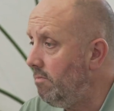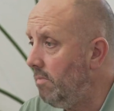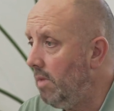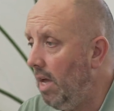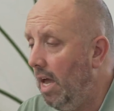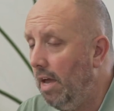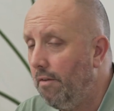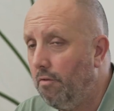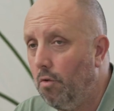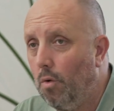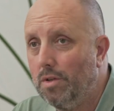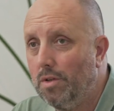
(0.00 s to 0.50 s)

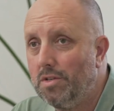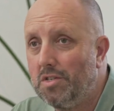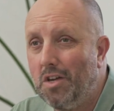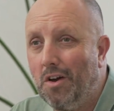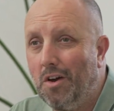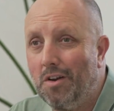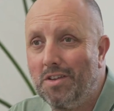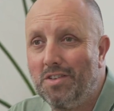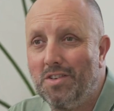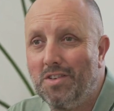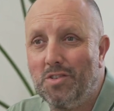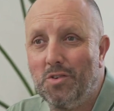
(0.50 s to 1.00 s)
everyone's
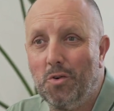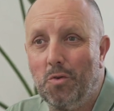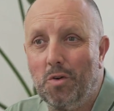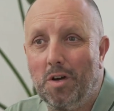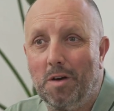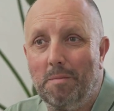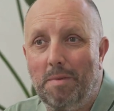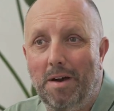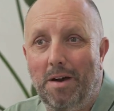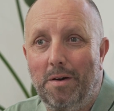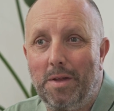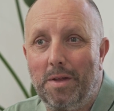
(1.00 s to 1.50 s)
starting to talk
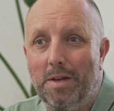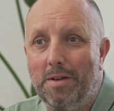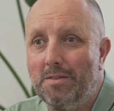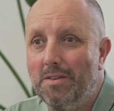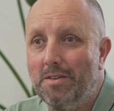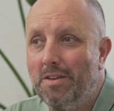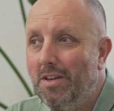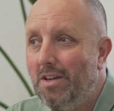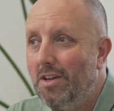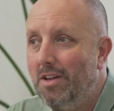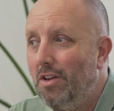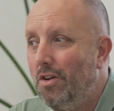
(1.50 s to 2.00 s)
about it,
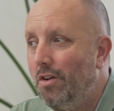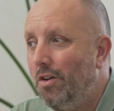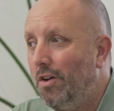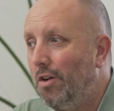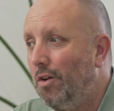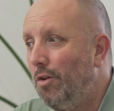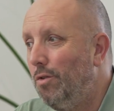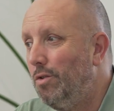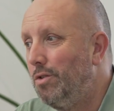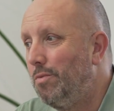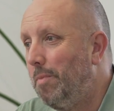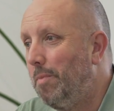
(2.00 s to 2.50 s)

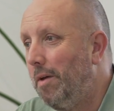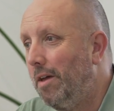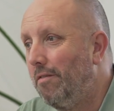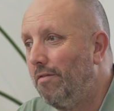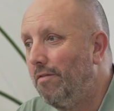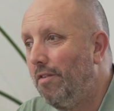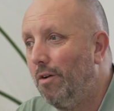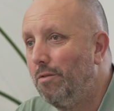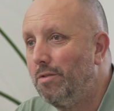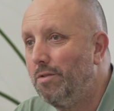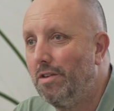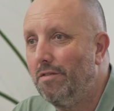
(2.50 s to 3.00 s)
who's being
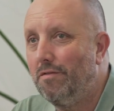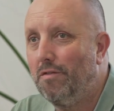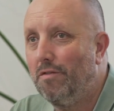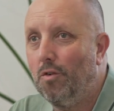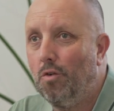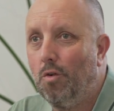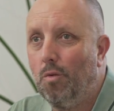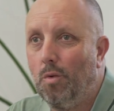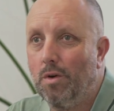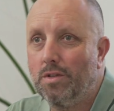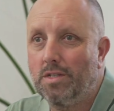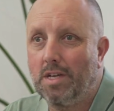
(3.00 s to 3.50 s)
voted
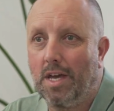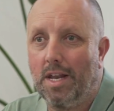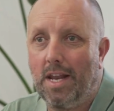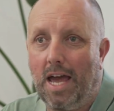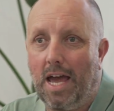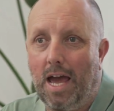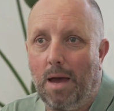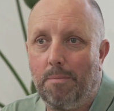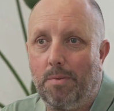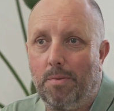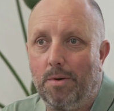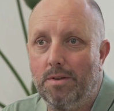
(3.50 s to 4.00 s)
for, what's going to
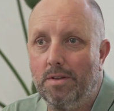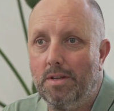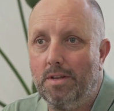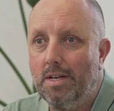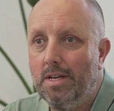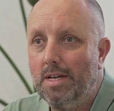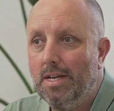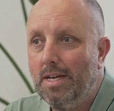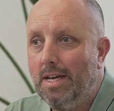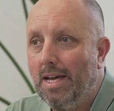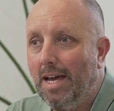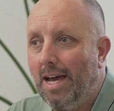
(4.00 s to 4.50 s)
happen,
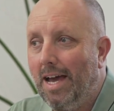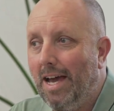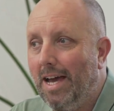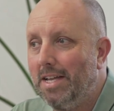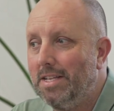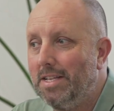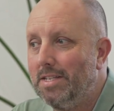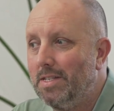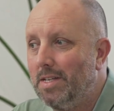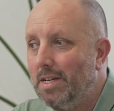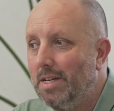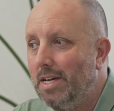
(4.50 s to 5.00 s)

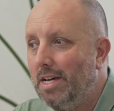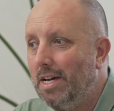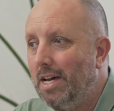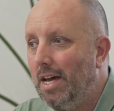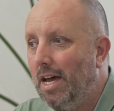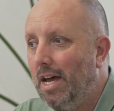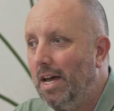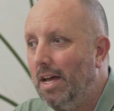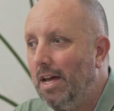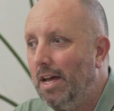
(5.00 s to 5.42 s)
and for